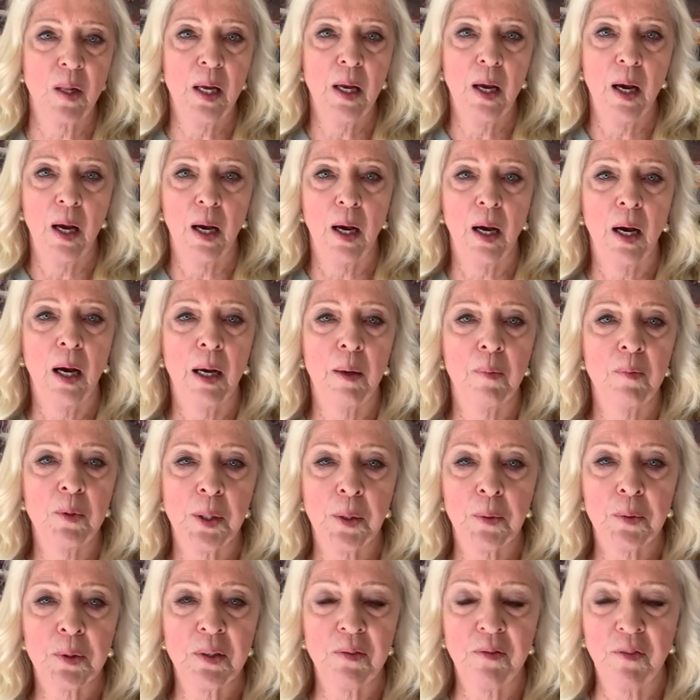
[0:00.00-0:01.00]

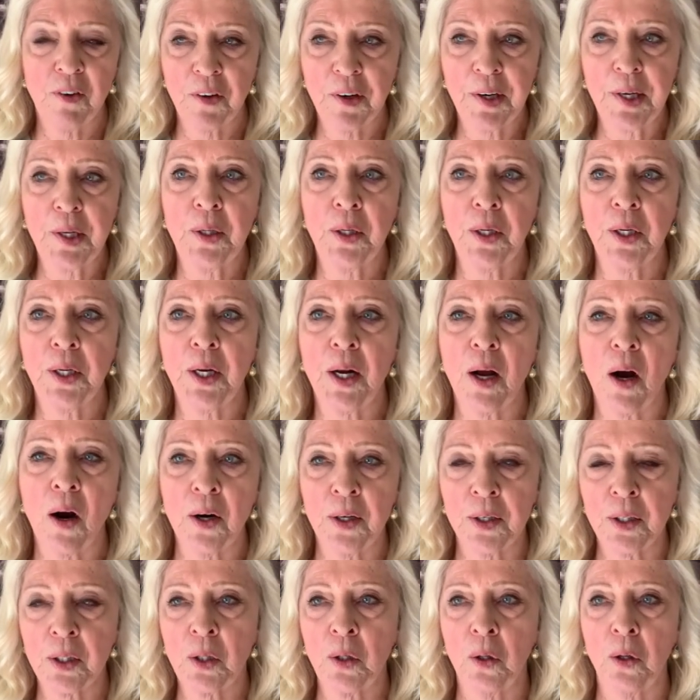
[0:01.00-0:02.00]
There was a very good
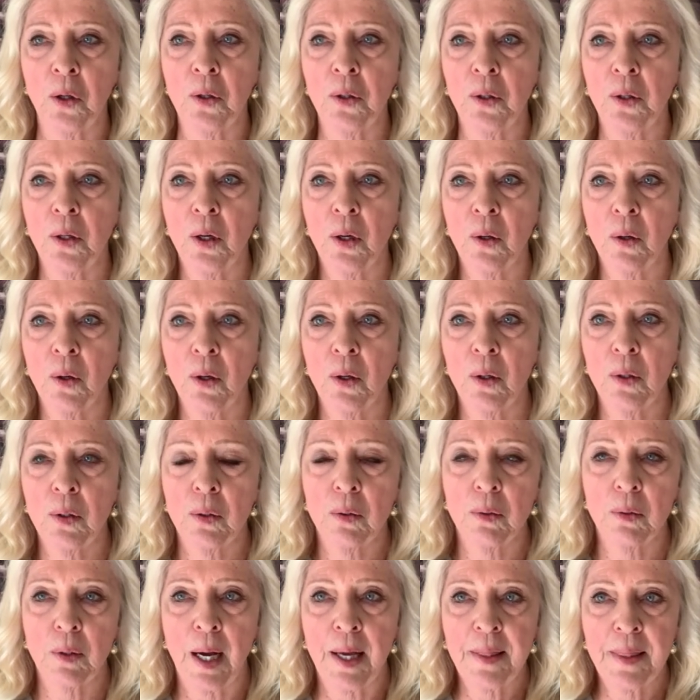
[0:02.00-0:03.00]
article,
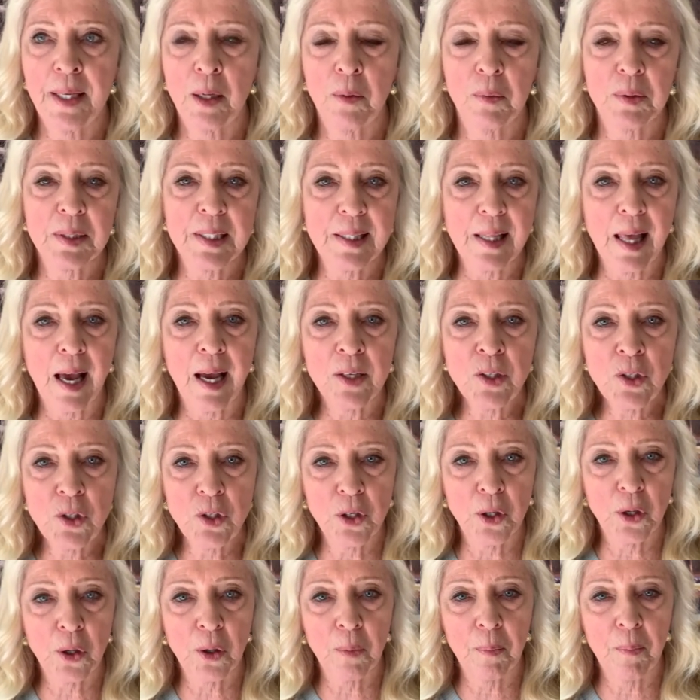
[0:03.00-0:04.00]
I think it was last
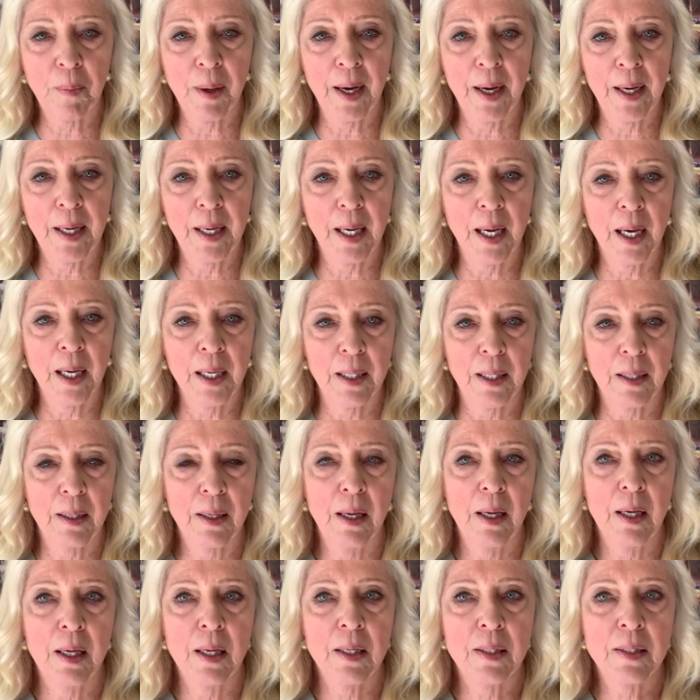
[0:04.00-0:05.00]
year, by
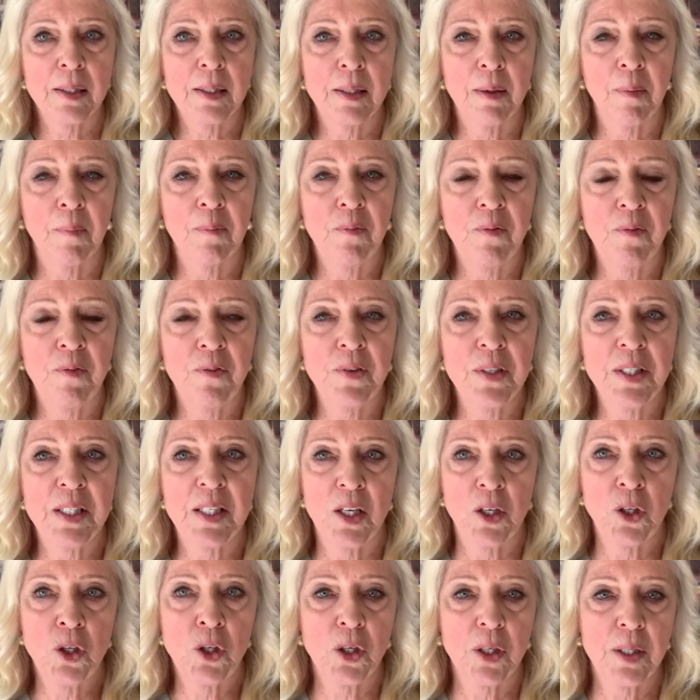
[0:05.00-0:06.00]
some
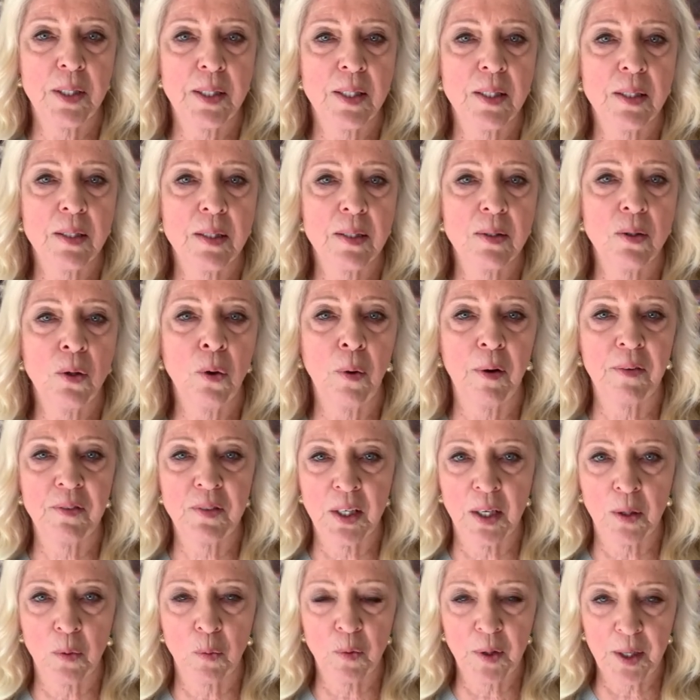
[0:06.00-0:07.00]
physicians who have
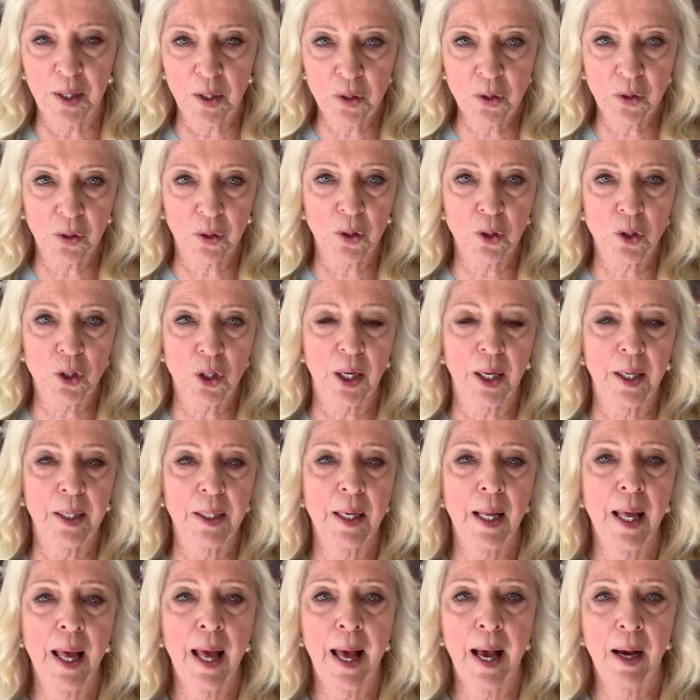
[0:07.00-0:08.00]
done research on
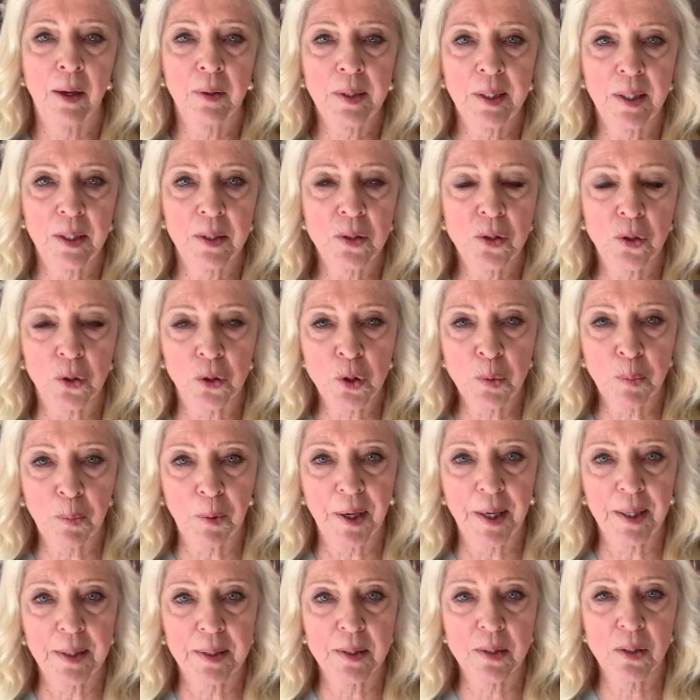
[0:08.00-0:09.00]
how cancer
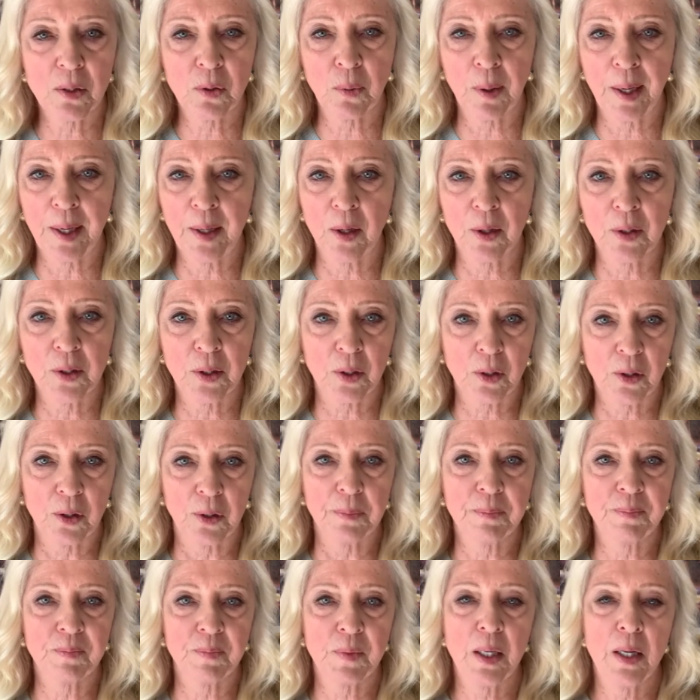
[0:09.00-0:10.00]
spreads. Great
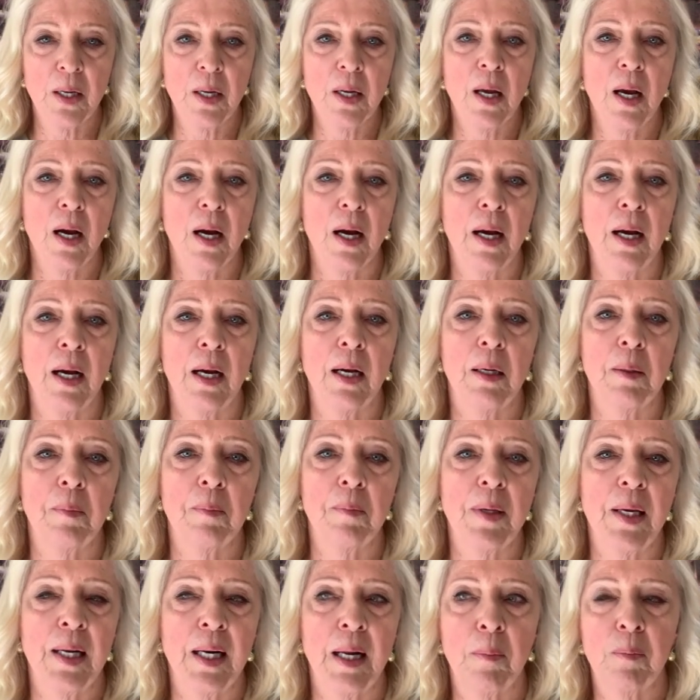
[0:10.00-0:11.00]
article.
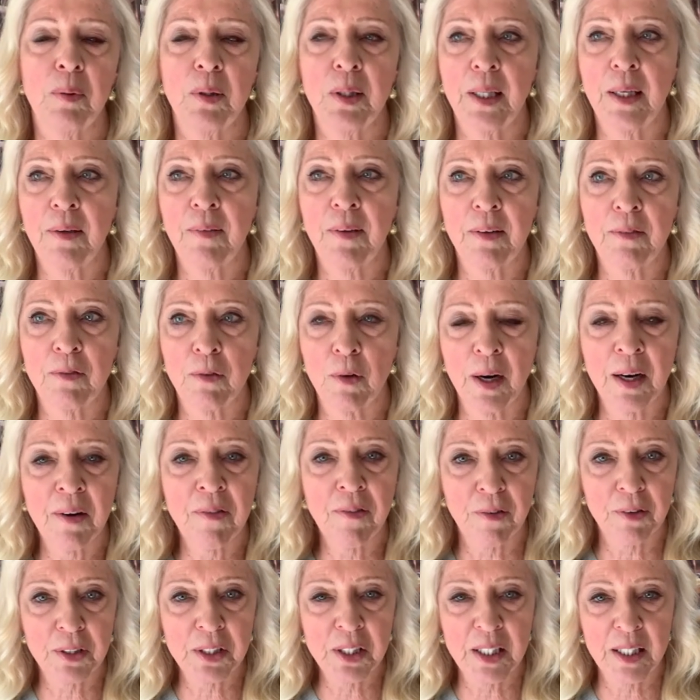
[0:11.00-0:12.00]
And I believe I've
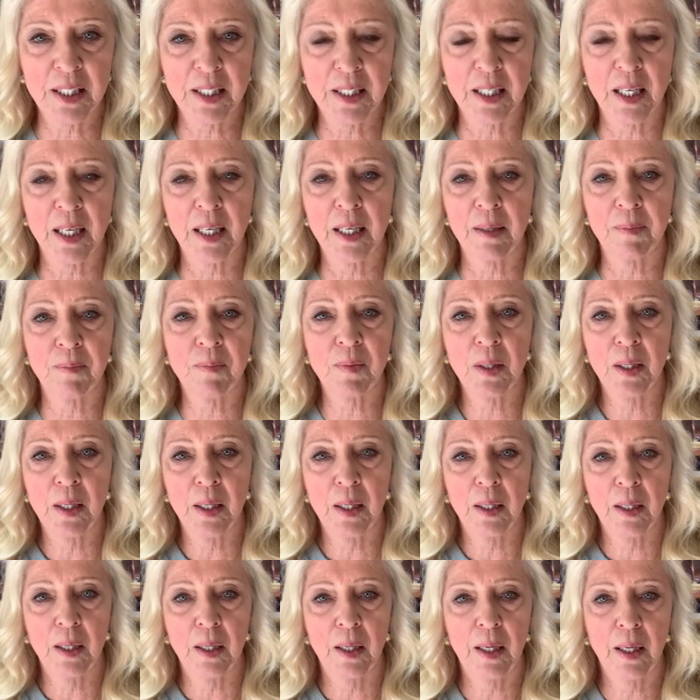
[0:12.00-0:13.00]
referenced it,
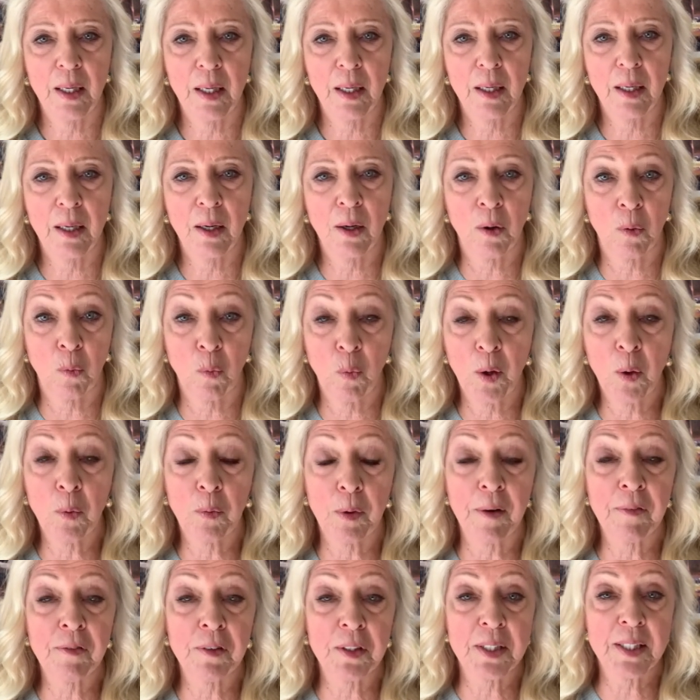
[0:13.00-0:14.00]
or will
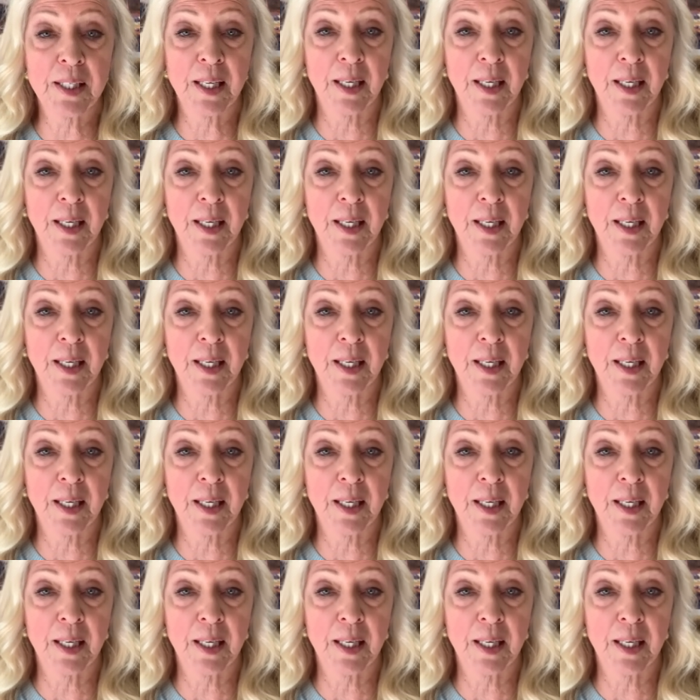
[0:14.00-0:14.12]
reference it